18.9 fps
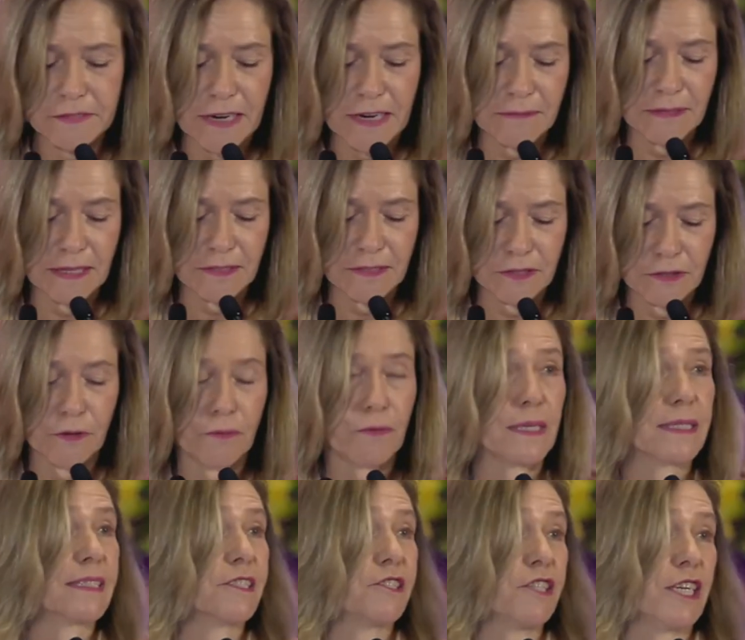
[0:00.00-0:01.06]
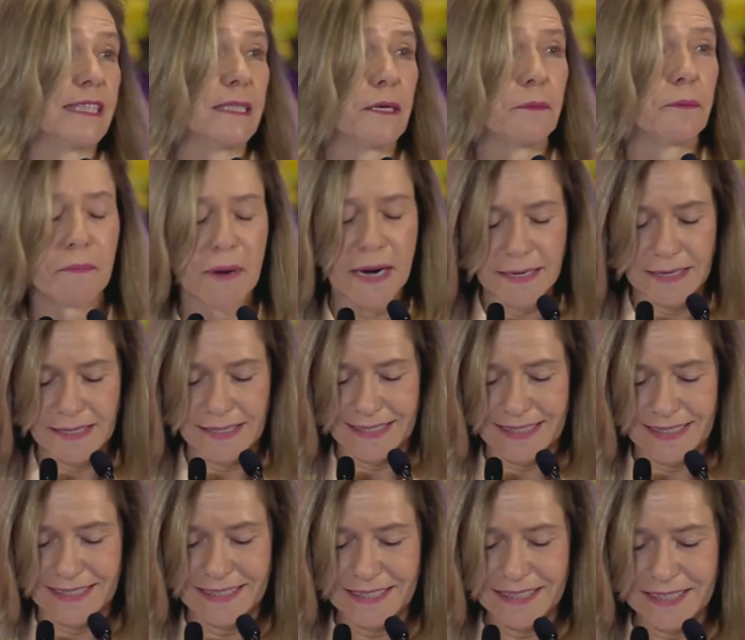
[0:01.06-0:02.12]
traveled towards gender
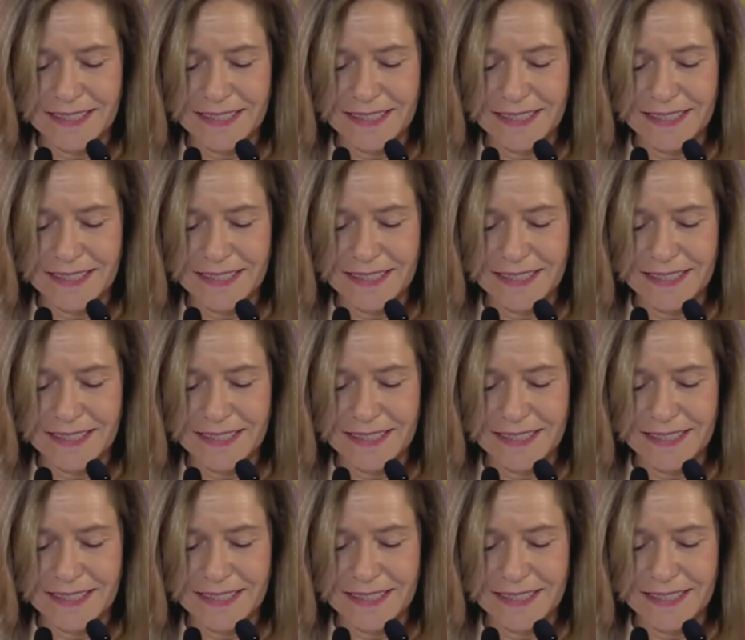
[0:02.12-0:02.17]
parity,